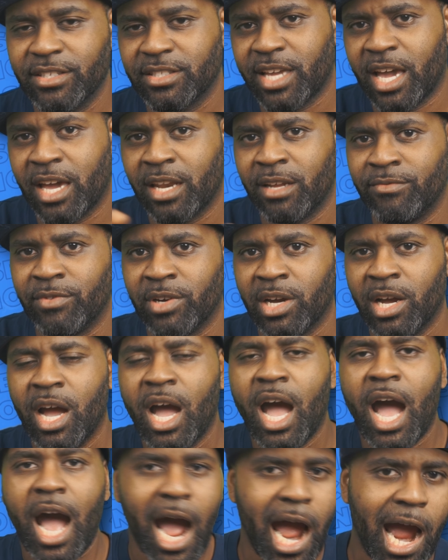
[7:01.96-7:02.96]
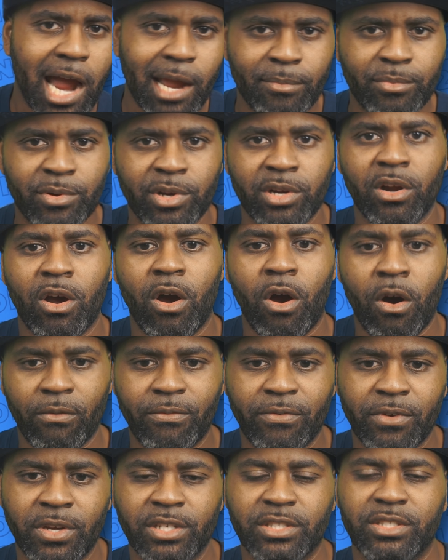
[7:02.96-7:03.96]
It's kind of a hybrid
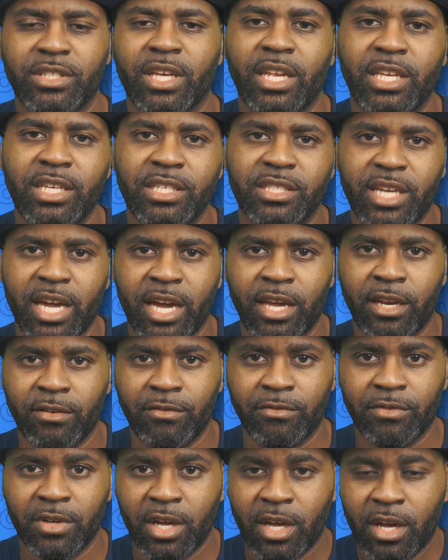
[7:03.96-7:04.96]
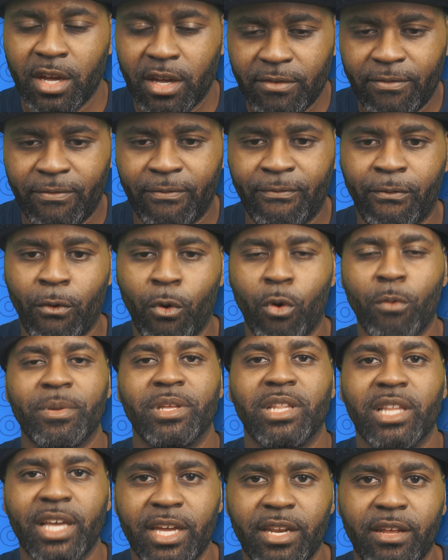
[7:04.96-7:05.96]
offense that he's kind of
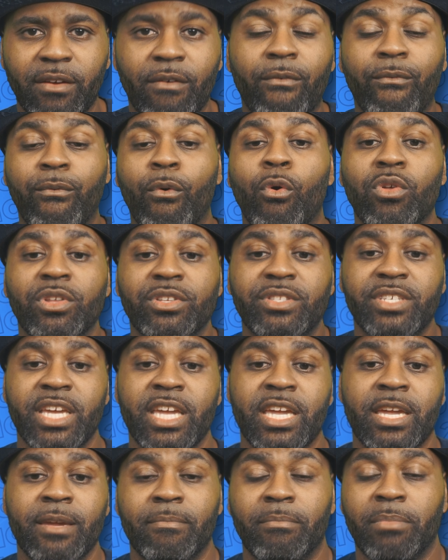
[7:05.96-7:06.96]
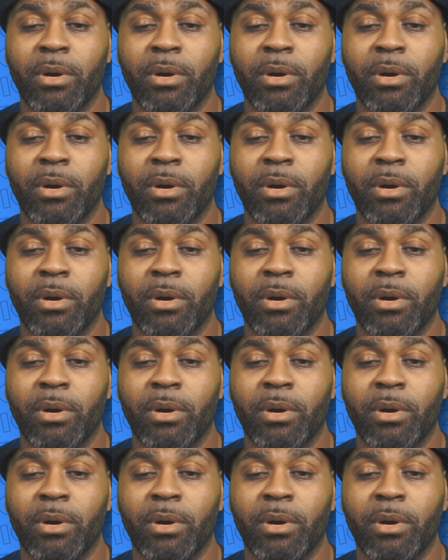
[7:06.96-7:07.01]
formulated for the team.